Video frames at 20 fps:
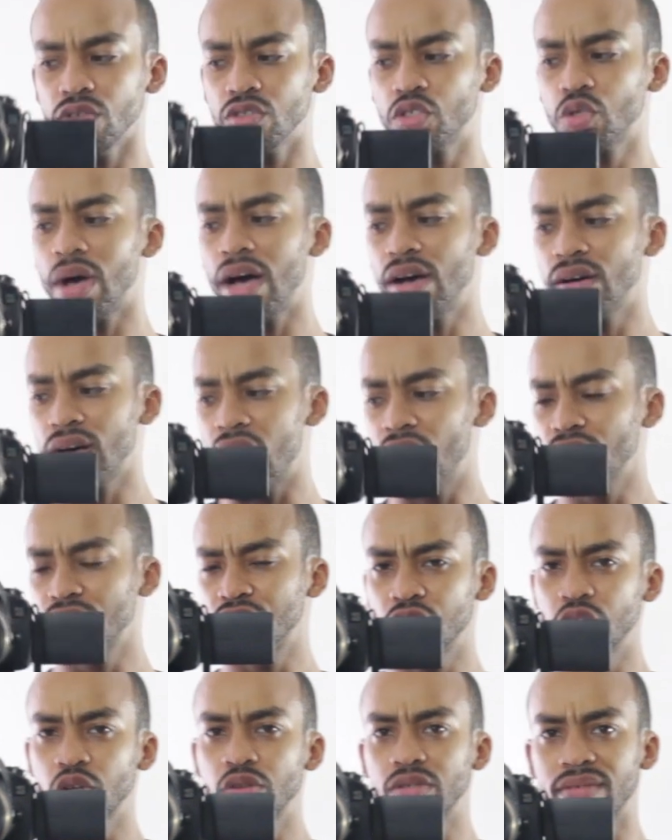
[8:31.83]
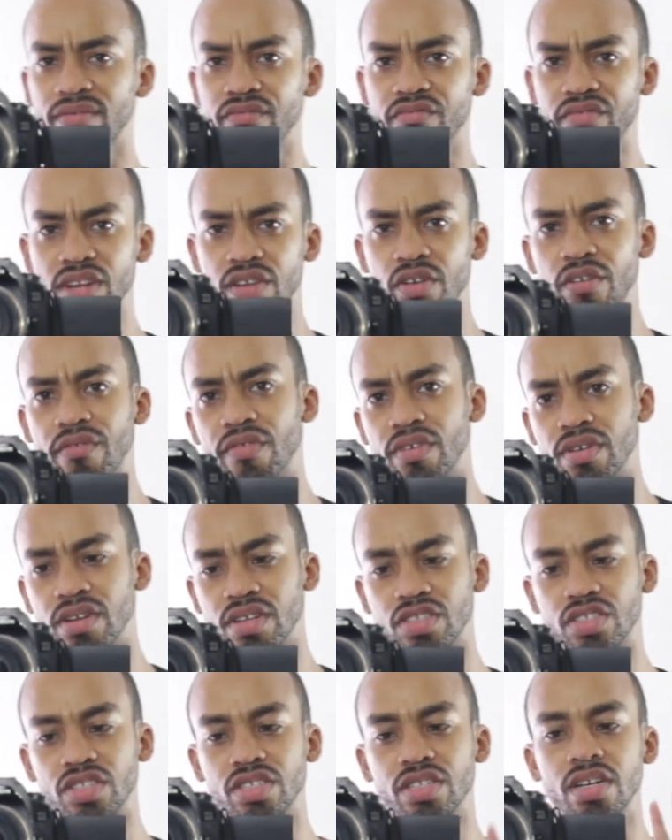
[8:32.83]
So I'll show you some video
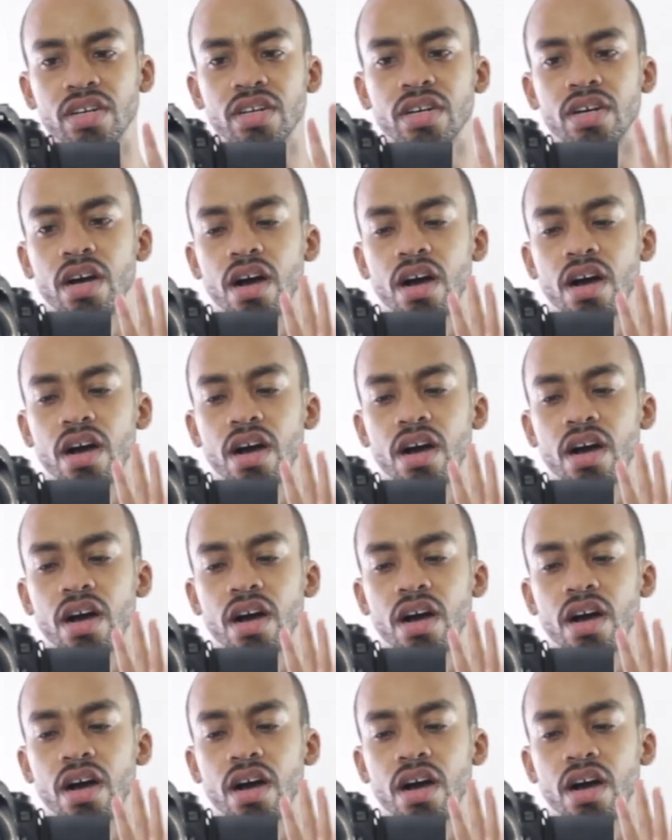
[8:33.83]
footage